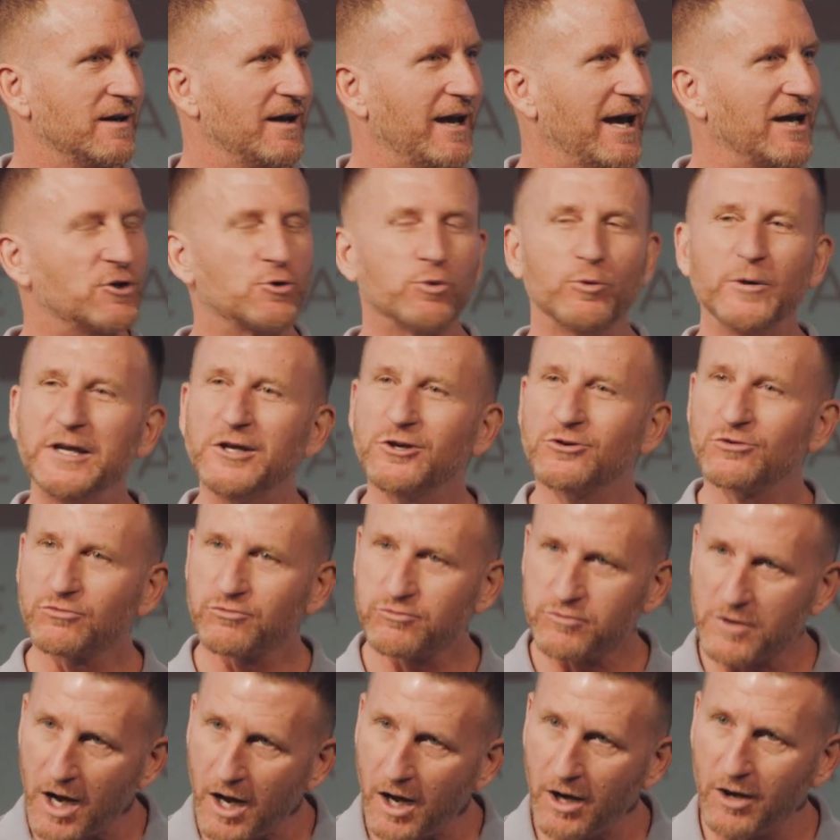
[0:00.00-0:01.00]
and we
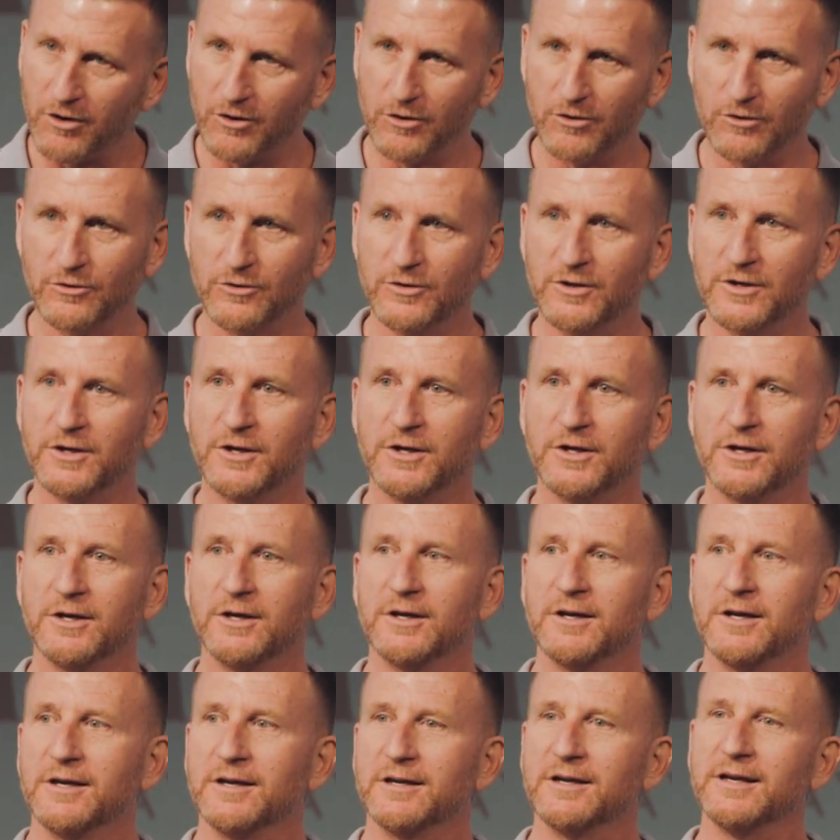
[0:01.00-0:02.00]
grow
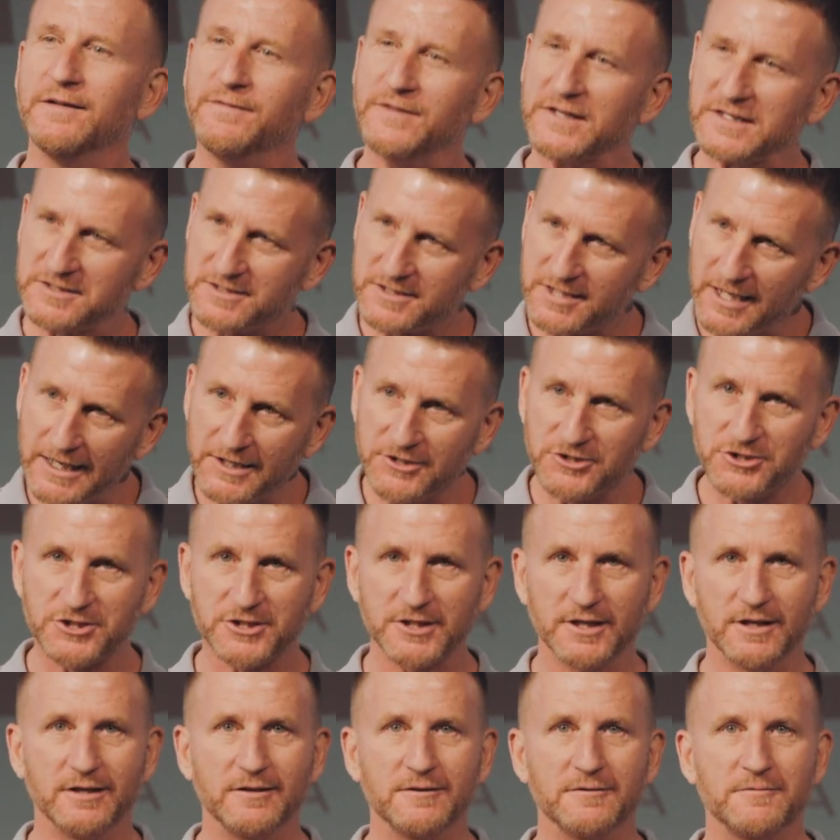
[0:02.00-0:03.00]
in the
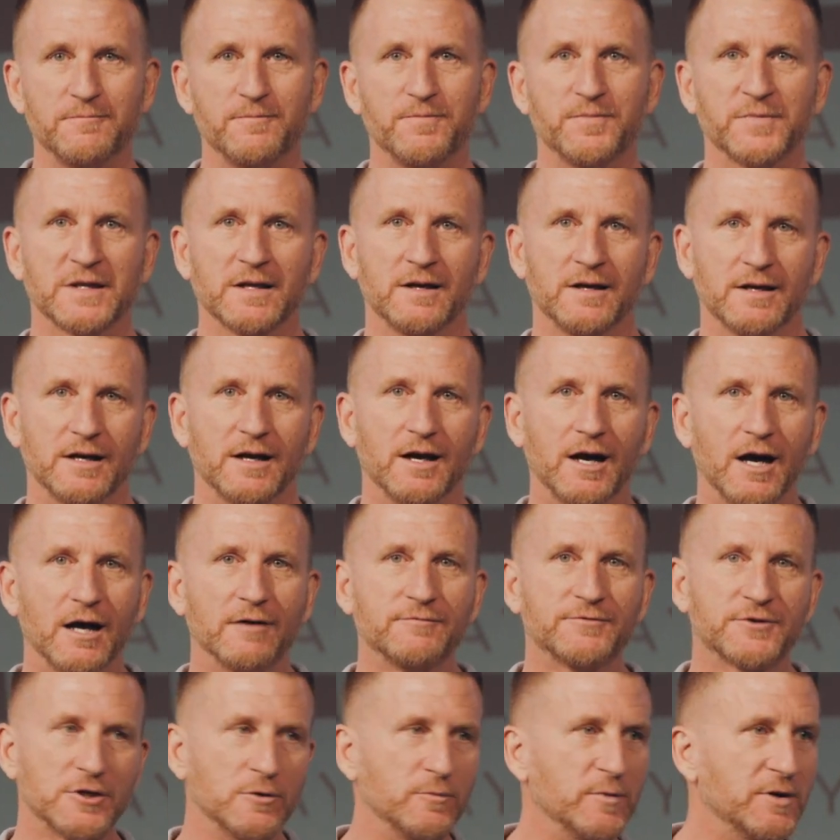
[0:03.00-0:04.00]
tension
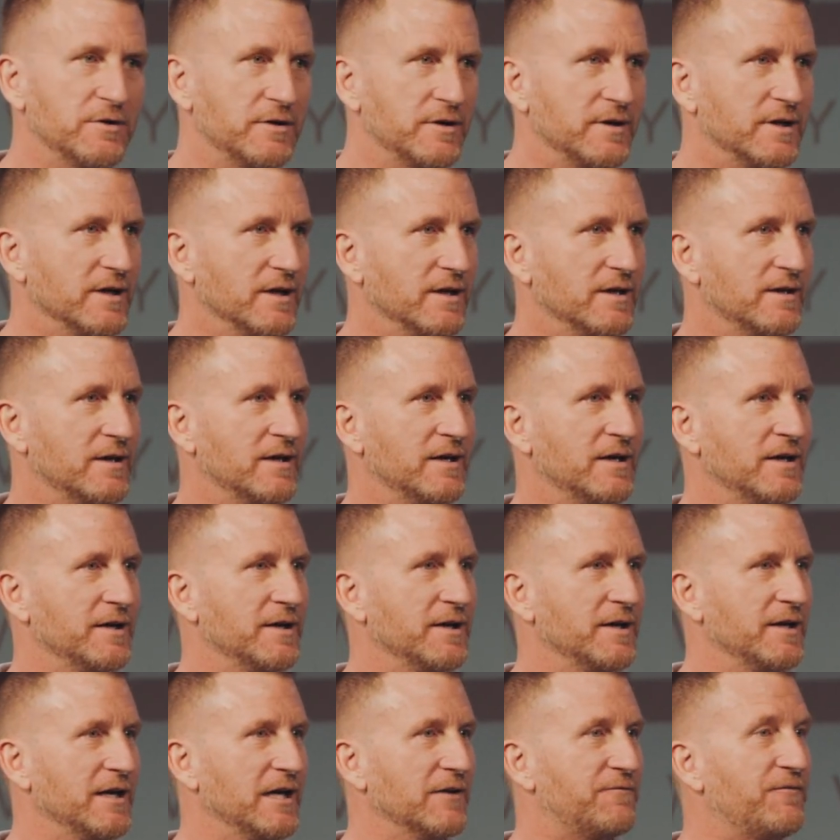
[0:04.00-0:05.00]
of community.
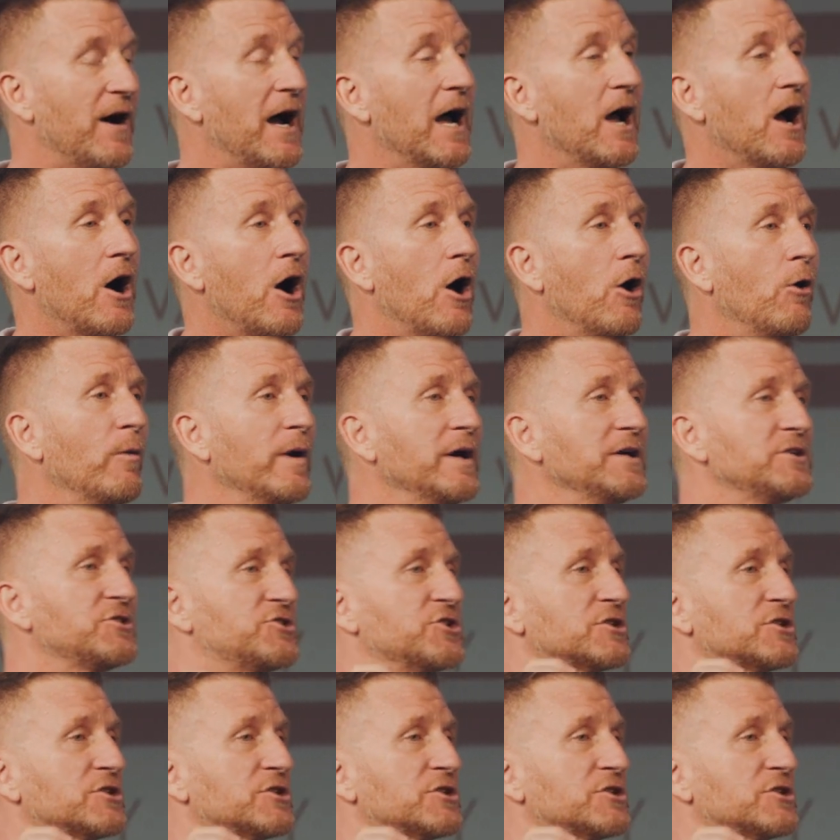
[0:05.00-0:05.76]
If I always